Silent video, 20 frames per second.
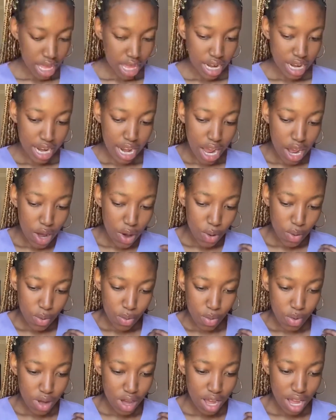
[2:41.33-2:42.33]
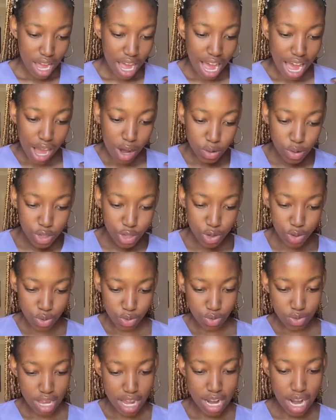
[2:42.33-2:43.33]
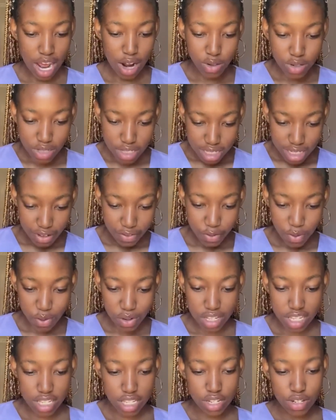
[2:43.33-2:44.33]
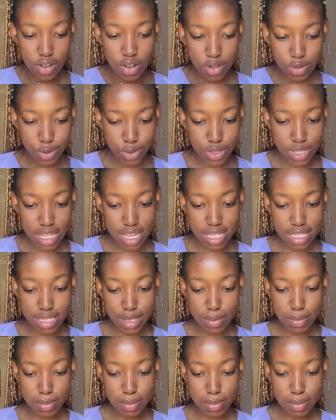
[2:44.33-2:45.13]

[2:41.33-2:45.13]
Now, how to stay focused and all those things.